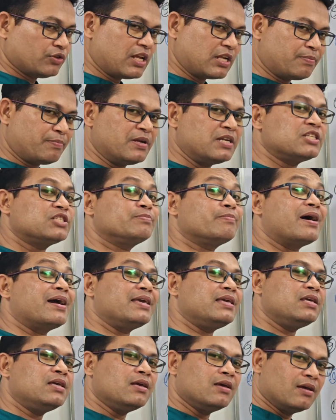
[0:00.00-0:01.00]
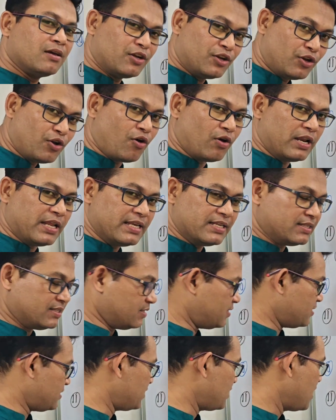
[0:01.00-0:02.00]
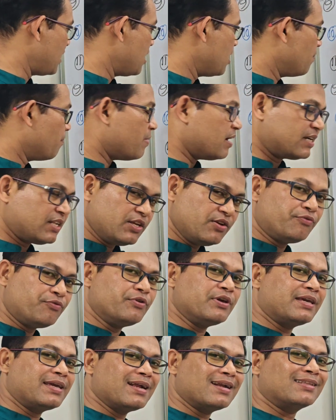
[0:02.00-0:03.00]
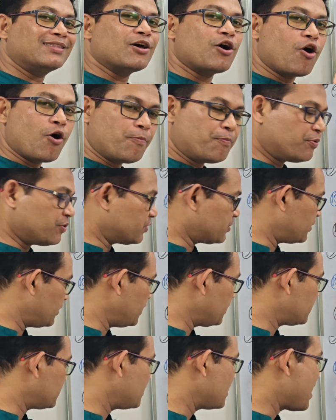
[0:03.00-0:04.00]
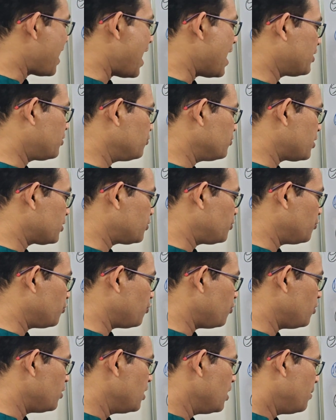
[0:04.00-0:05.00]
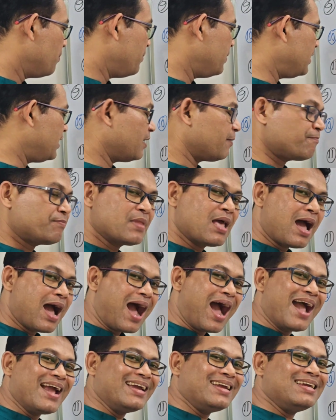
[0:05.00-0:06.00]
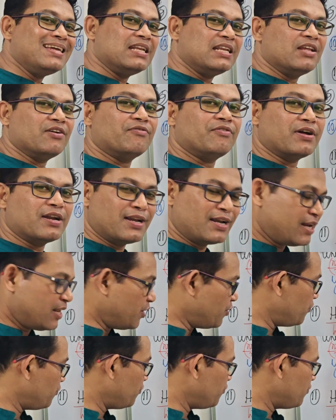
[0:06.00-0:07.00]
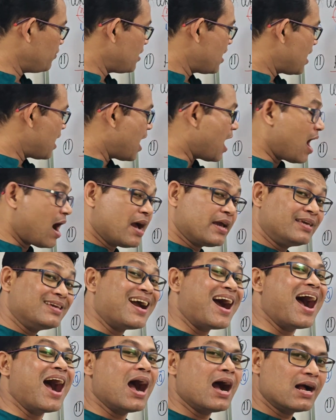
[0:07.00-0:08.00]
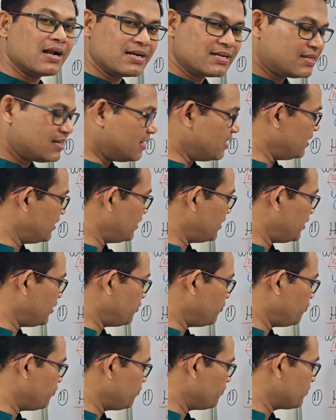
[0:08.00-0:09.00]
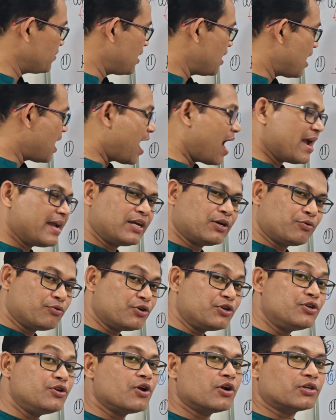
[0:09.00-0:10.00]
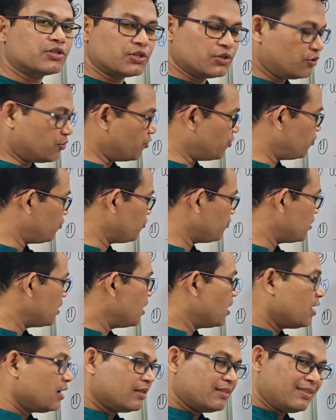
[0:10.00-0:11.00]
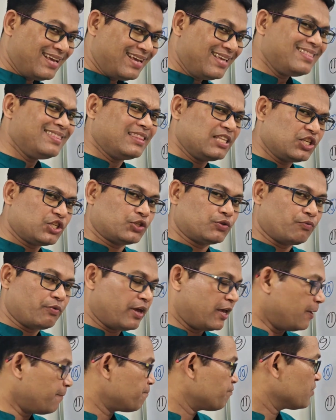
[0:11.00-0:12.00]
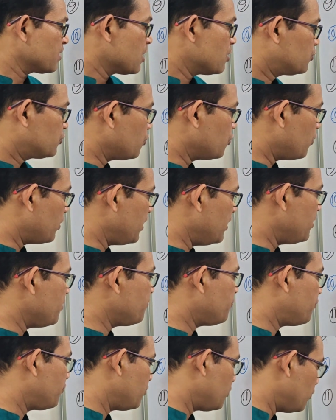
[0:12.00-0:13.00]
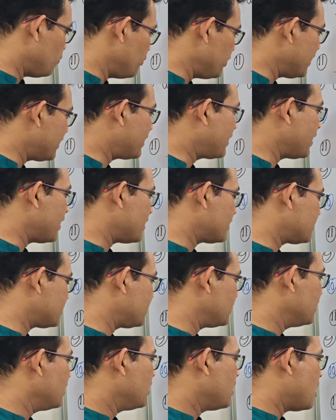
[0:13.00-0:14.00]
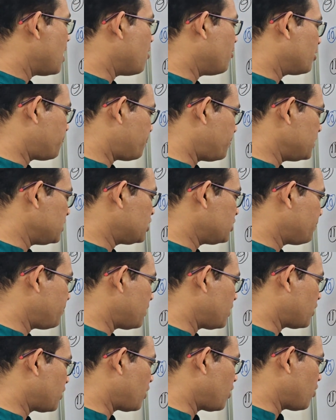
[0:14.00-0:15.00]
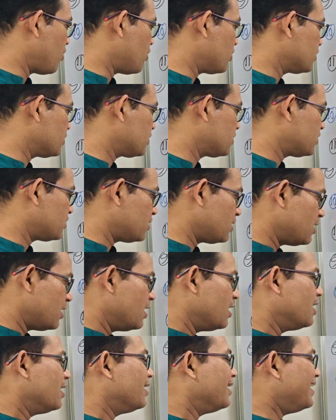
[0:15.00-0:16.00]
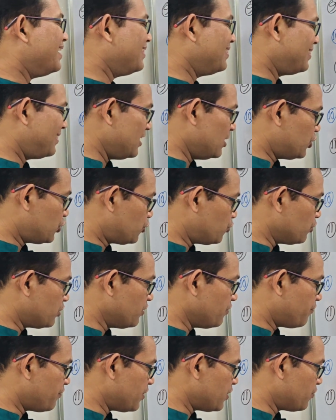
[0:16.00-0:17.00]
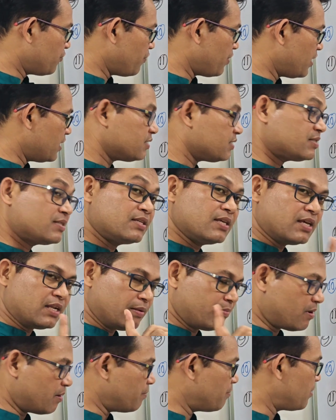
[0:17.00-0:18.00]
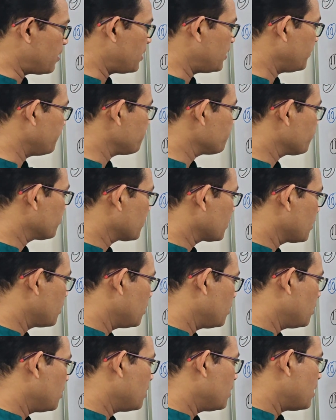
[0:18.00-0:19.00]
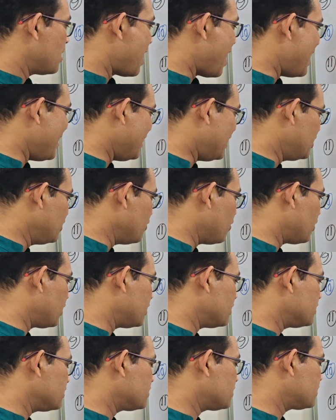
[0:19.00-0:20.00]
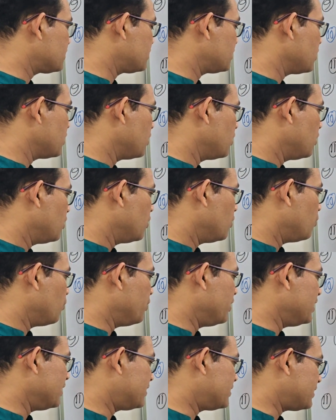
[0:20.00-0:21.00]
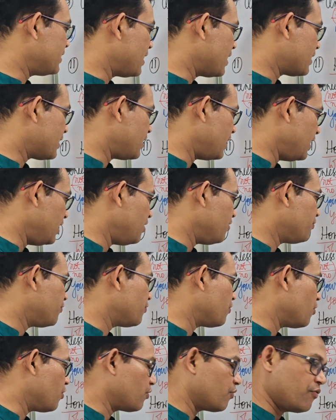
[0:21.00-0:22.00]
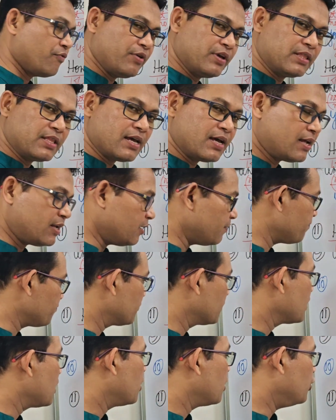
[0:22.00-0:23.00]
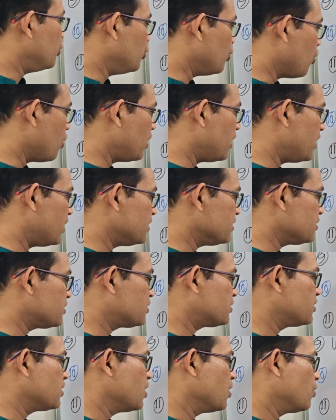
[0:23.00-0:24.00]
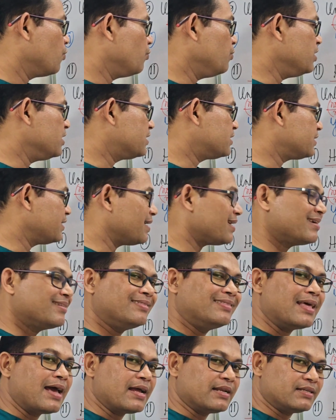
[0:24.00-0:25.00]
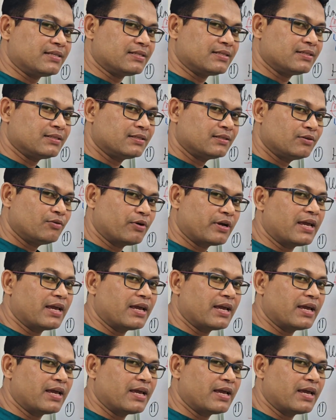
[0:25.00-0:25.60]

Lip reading: So that means my knowledge. But if we get the opposite, I do not know, meaning I never knew, I hardly knew, I could not know, in this way. So if we get our principal clause in these two different ways, remember, ignorance will take if or whether, knowledge will take that.